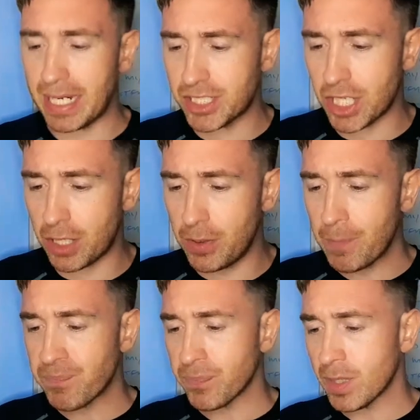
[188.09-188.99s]
So
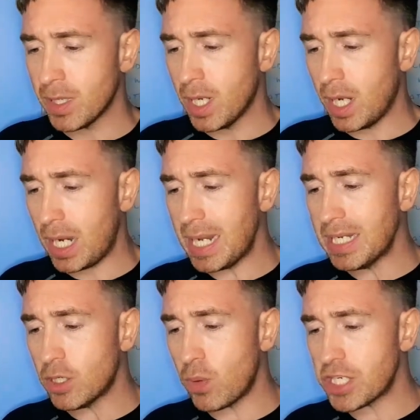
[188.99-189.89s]
I had
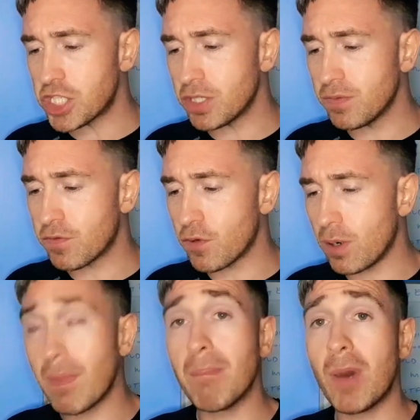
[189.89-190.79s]
a question
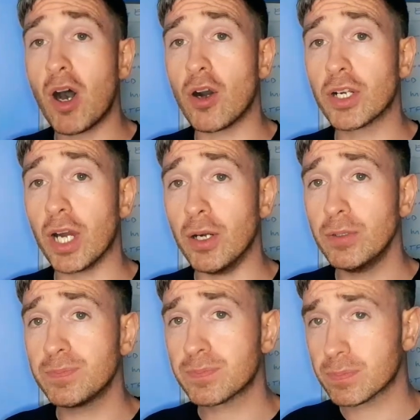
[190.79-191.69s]
from Margot.